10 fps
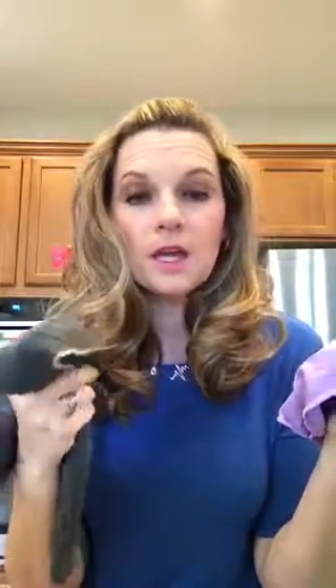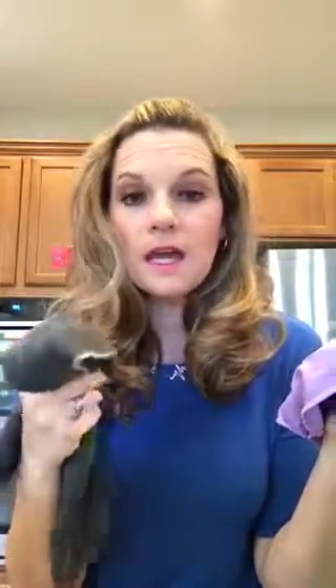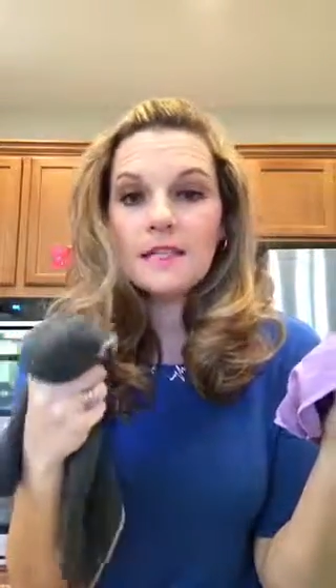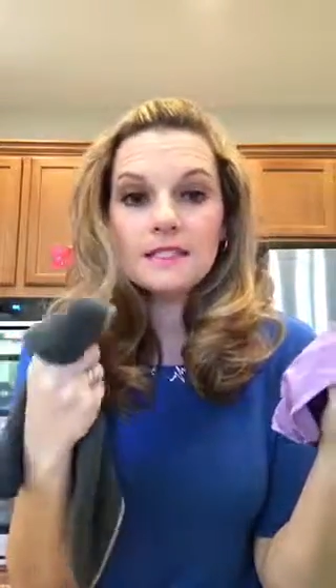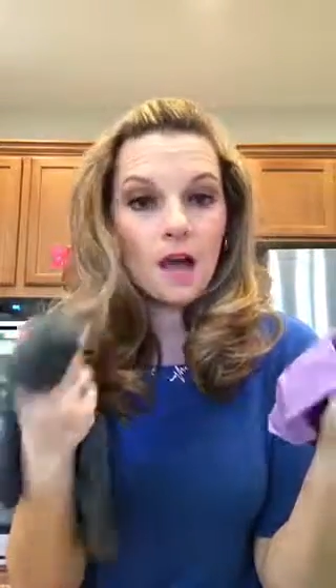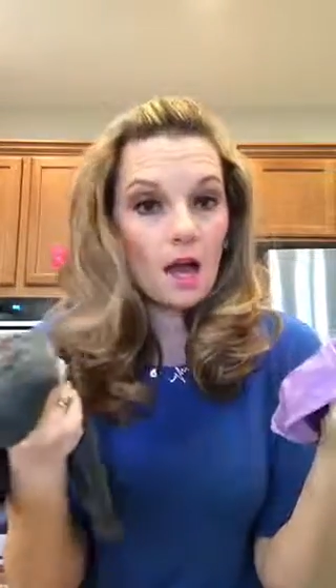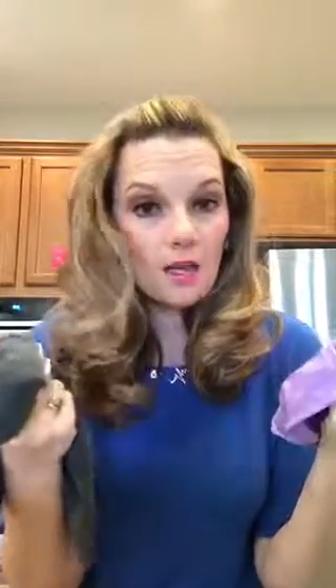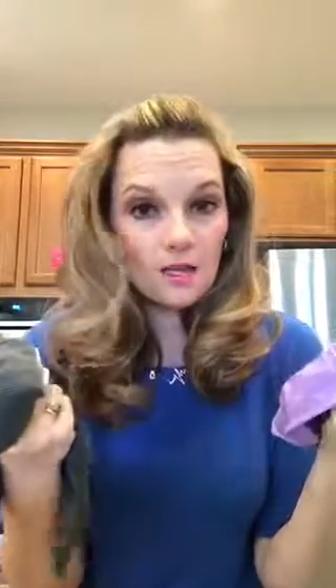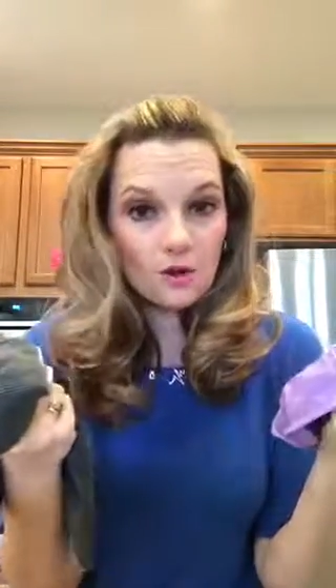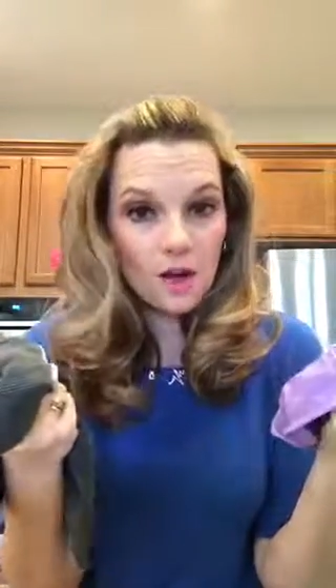It's not
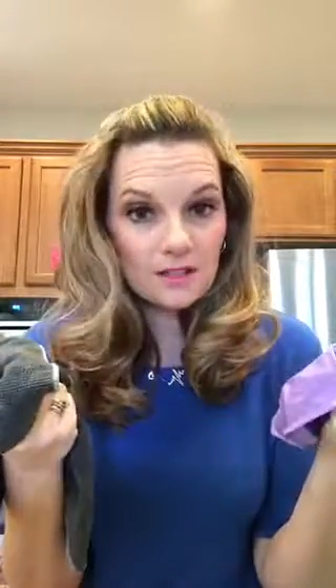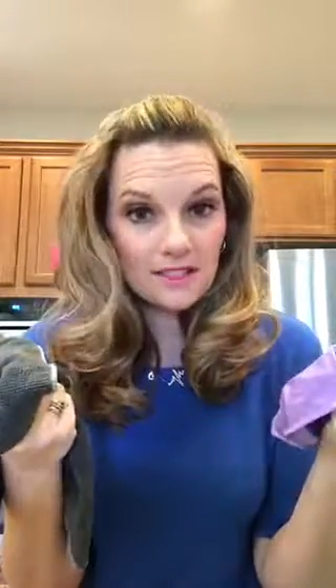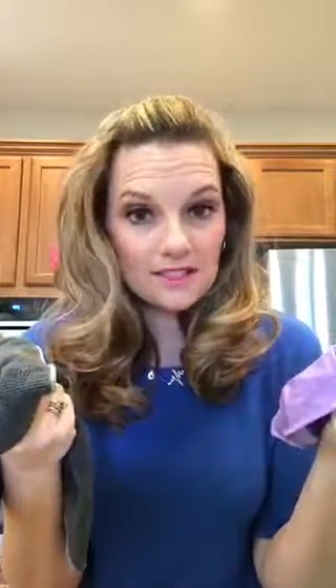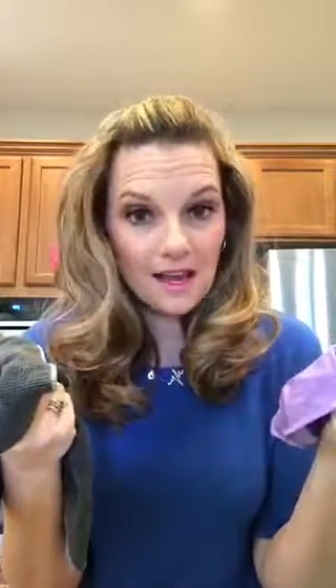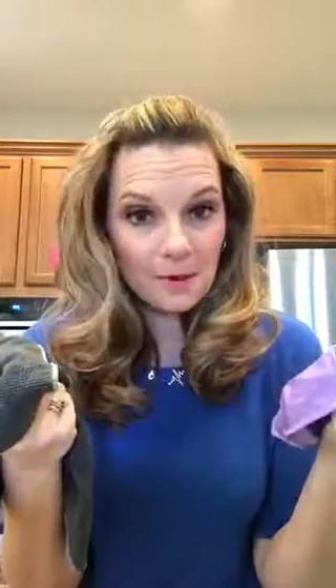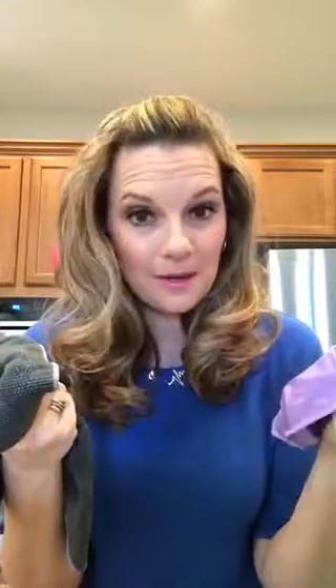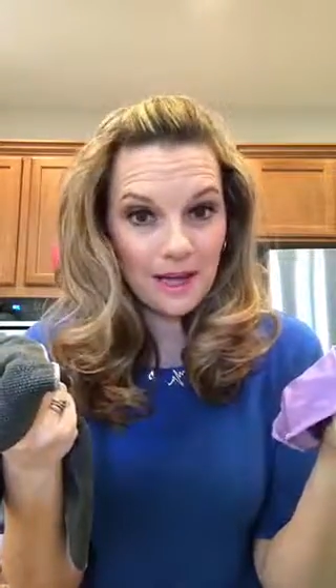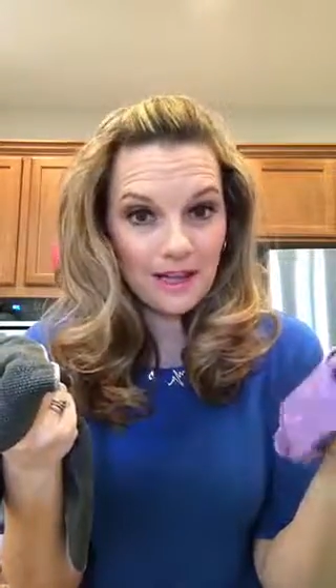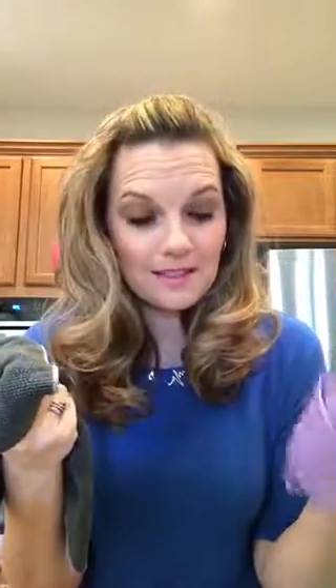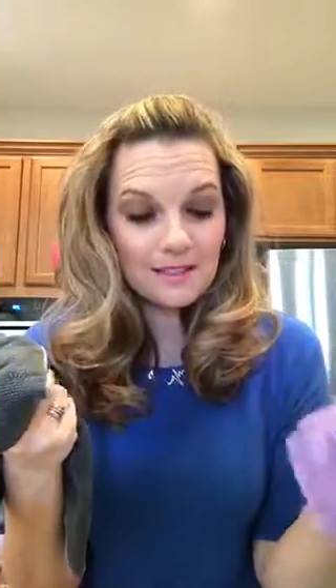gonna
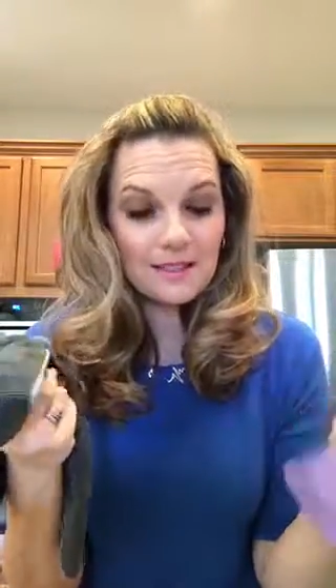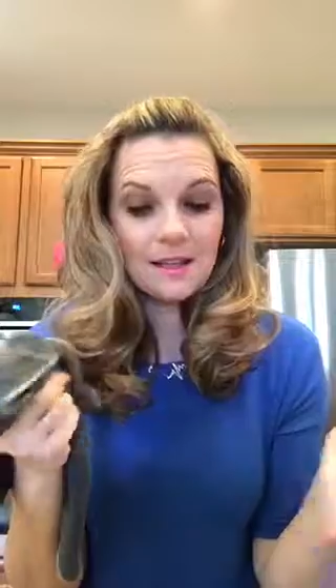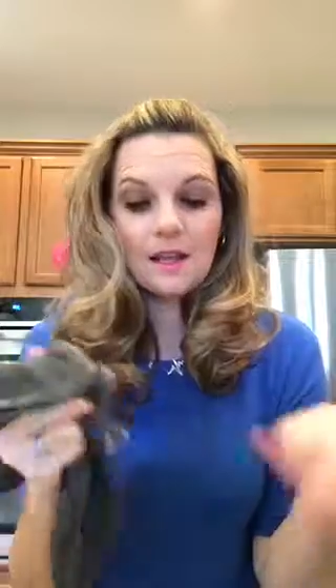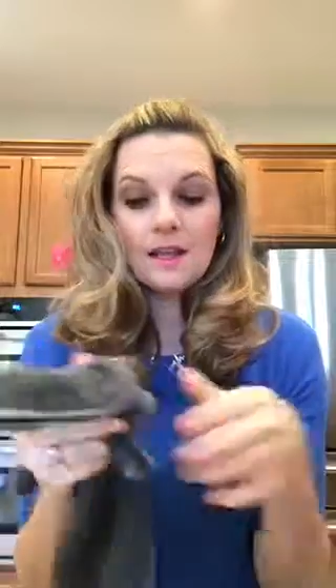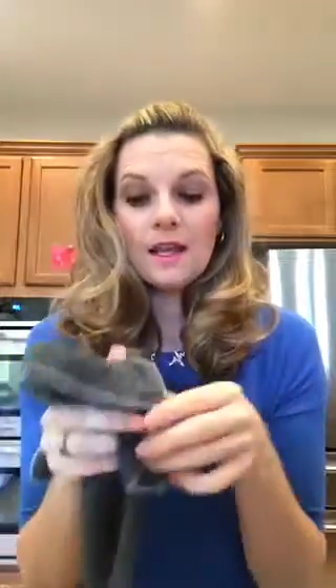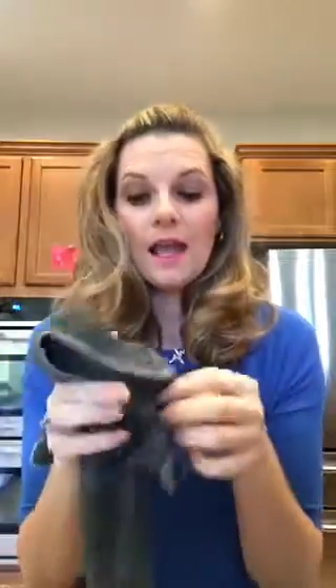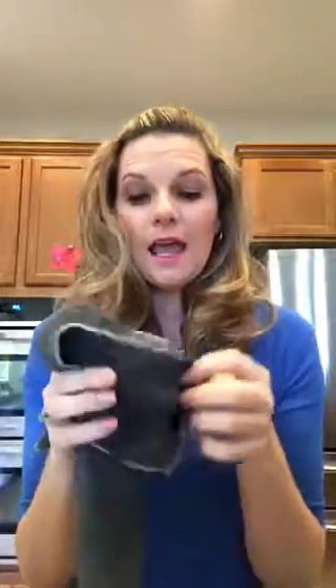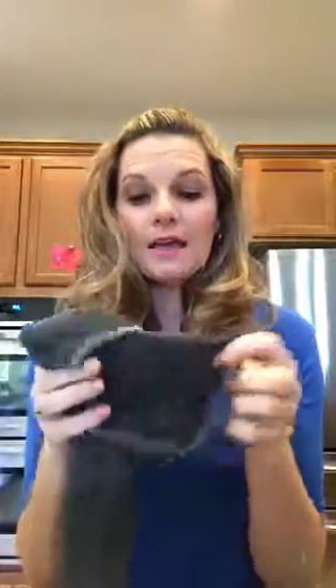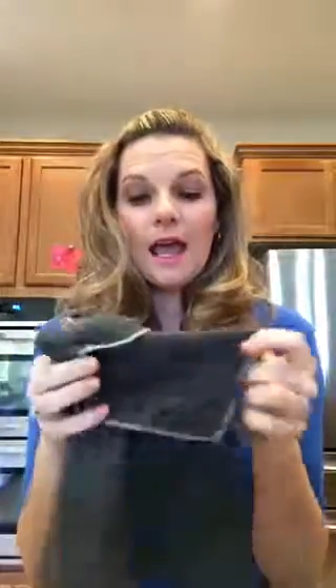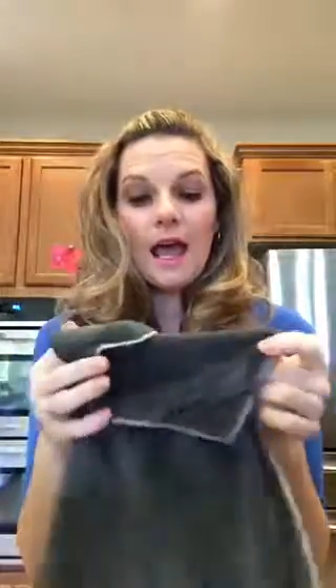cross-contaminate.
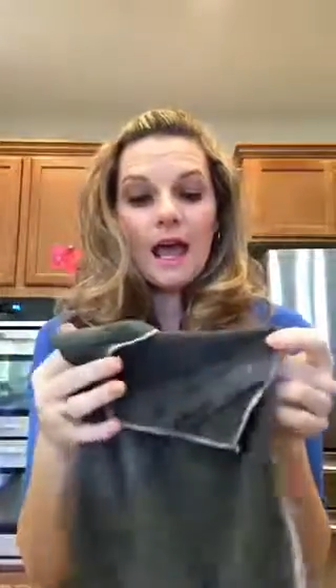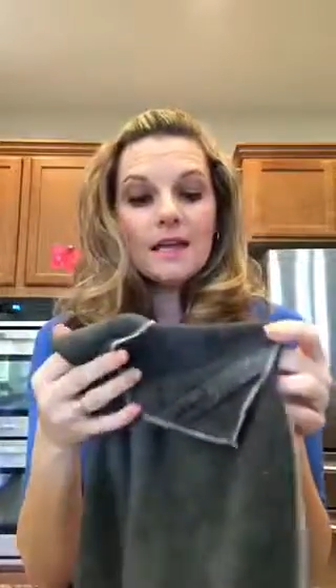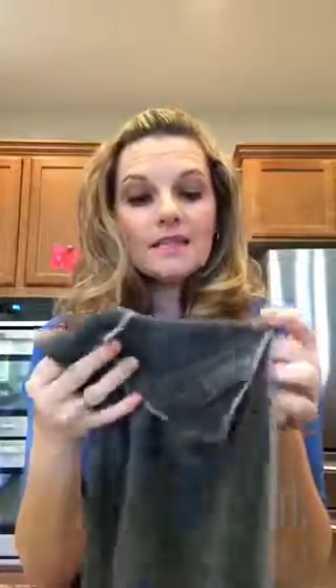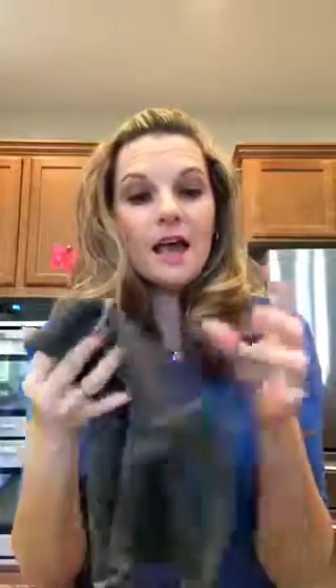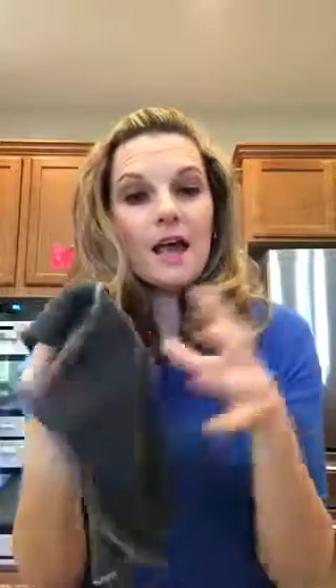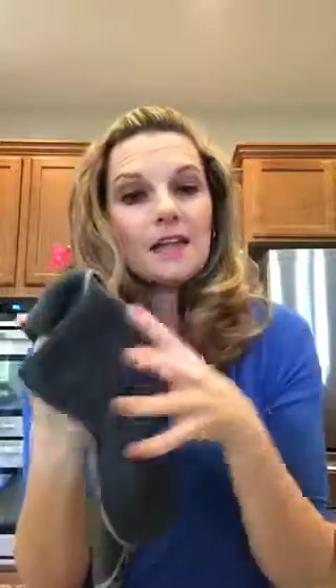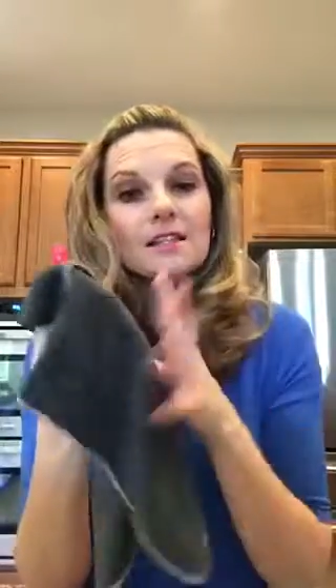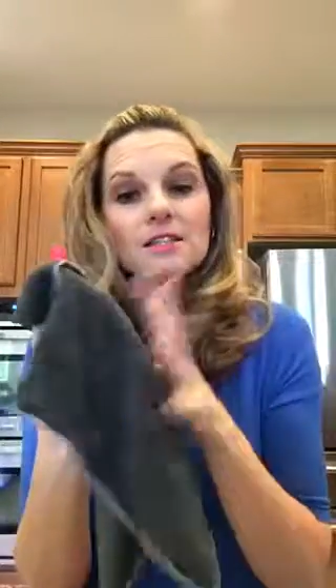And as I